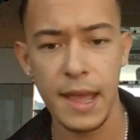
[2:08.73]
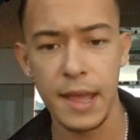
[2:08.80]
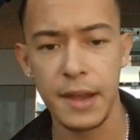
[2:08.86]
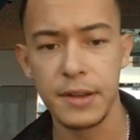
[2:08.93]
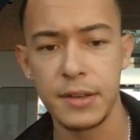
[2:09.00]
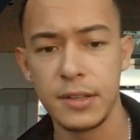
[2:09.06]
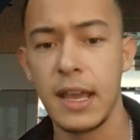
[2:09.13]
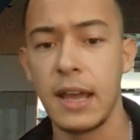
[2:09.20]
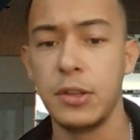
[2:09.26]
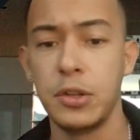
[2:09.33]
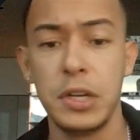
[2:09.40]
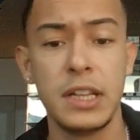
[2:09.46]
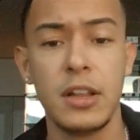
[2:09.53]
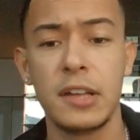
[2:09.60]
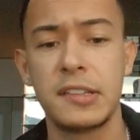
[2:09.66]
And
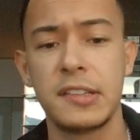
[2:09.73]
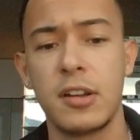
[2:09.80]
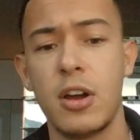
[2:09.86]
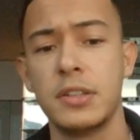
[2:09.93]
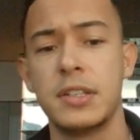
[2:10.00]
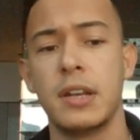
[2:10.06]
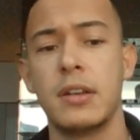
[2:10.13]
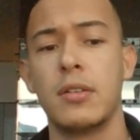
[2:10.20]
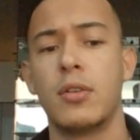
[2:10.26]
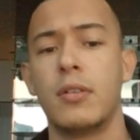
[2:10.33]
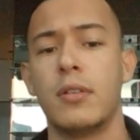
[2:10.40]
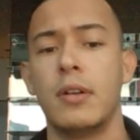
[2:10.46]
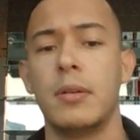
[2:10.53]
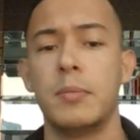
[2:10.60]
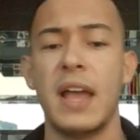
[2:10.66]
yeah, you need lots of
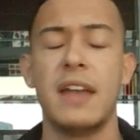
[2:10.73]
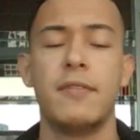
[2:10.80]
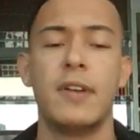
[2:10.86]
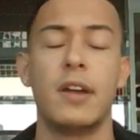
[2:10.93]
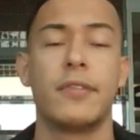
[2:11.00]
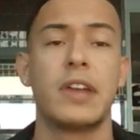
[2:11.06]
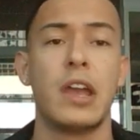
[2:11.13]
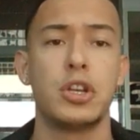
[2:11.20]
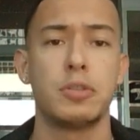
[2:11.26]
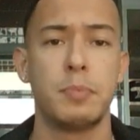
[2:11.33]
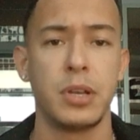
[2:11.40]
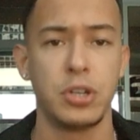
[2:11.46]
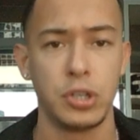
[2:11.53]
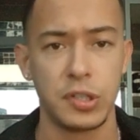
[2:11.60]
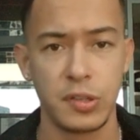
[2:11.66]
content and
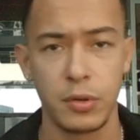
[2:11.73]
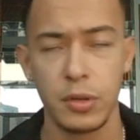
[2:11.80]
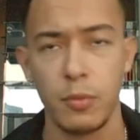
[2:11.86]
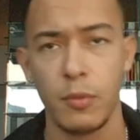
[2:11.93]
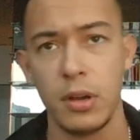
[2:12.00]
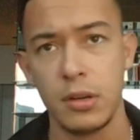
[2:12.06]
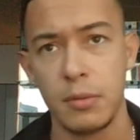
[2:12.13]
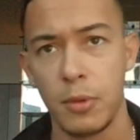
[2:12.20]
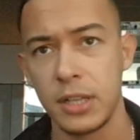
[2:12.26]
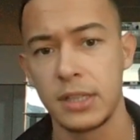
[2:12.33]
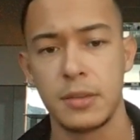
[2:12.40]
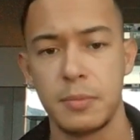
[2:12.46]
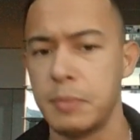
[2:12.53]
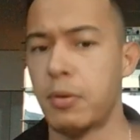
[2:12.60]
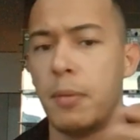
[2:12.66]
verification pictures. So you want your
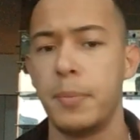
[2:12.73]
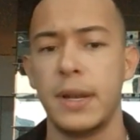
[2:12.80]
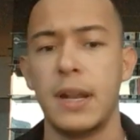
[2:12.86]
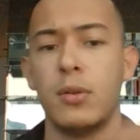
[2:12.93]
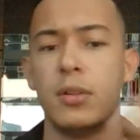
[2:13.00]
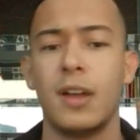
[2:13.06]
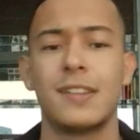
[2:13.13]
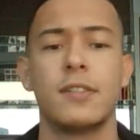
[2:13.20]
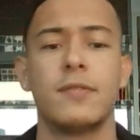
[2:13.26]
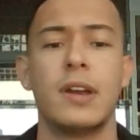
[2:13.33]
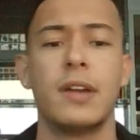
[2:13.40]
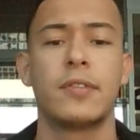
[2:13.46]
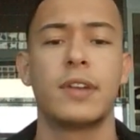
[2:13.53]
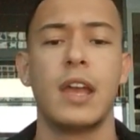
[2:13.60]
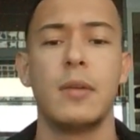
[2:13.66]
model to be pumping out
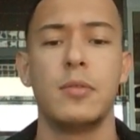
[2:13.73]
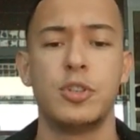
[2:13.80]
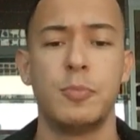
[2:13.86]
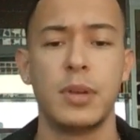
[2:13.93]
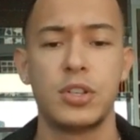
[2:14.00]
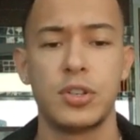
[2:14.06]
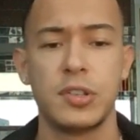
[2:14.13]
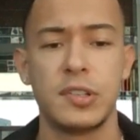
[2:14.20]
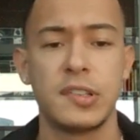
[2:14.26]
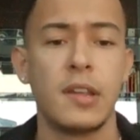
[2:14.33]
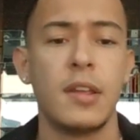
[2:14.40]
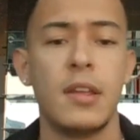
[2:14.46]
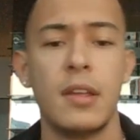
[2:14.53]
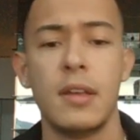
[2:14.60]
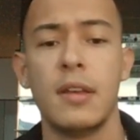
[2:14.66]
lots of verification
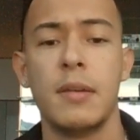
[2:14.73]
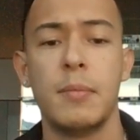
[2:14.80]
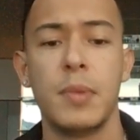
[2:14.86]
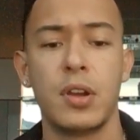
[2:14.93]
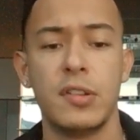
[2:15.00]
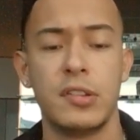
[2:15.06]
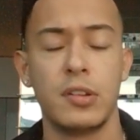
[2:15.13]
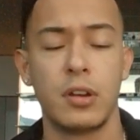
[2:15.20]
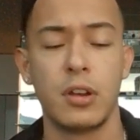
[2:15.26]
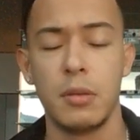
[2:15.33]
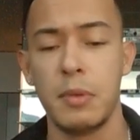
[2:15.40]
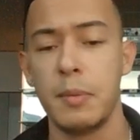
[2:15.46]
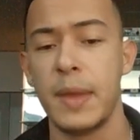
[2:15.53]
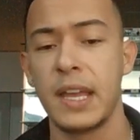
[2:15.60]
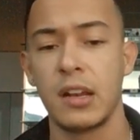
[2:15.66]
pictures because
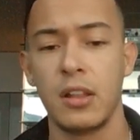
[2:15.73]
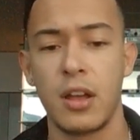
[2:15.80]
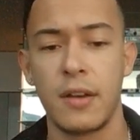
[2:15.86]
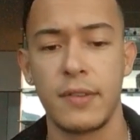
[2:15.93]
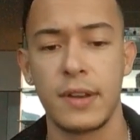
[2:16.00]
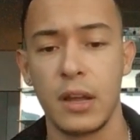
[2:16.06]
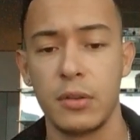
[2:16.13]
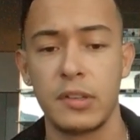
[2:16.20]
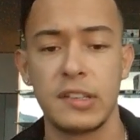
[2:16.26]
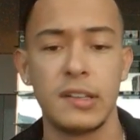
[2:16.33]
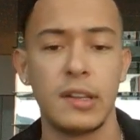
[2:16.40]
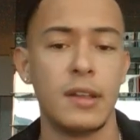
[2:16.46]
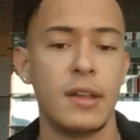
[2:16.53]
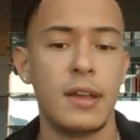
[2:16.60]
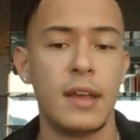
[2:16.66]
you're going to be making a lot of
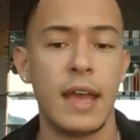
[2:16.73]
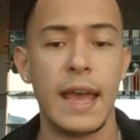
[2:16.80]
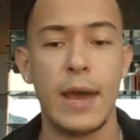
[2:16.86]
accounts.